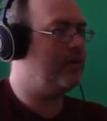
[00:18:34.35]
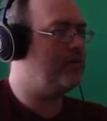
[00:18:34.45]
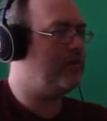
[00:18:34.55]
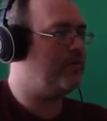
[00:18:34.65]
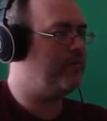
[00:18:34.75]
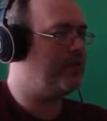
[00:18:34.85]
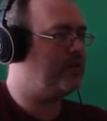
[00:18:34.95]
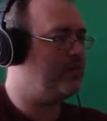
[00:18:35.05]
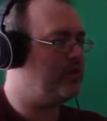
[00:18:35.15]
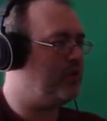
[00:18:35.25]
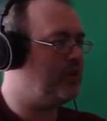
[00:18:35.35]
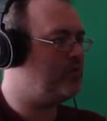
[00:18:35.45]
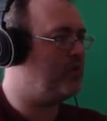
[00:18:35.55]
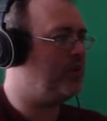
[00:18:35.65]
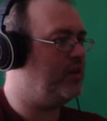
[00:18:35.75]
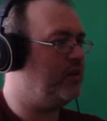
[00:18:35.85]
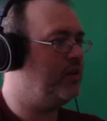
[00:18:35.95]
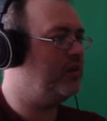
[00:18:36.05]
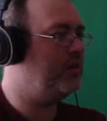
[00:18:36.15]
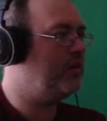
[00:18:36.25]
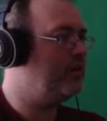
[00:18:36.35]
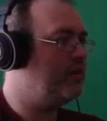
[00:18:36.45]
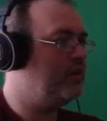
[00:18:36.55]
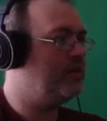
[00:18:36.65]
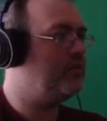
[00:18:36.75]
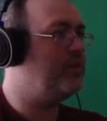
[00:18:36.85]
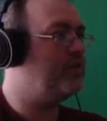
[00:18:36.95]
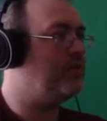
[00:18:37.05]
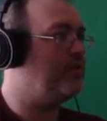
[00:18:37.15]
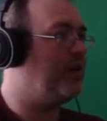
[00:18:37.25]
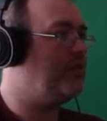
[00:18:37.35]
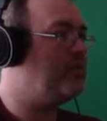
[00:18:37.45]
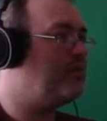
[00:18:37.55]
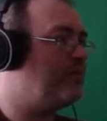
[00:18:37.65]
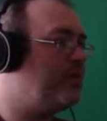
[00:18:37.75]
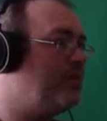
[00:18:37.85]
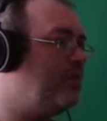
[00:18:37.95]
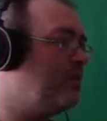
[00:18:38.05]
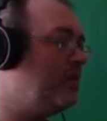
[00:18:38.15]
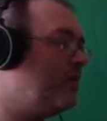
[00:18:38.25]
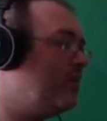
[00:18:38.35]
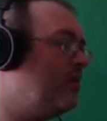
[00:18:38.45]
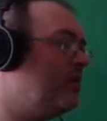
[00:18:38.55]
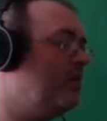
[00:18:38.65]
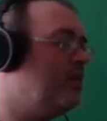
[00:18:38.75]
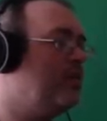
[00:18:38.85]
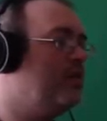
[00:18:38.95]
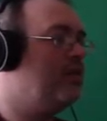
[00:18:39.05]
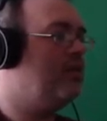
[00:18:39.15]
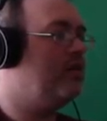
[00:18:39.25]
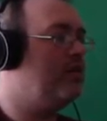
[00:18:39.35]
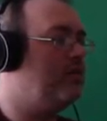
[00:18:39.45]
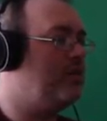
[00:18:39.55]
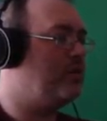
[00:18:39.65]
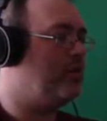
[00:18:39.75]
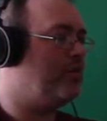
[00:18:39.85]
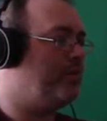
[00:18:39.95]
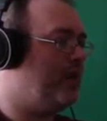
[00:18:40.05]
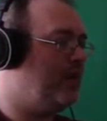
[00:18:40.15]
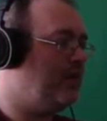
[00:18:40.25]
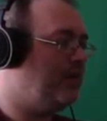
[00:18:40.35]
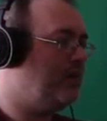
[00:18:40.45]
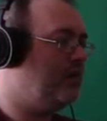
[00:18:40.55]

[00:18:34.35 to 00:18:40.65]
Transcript: How the fuck do we do this one then? Do we need to go down or something? Do we need to go up there?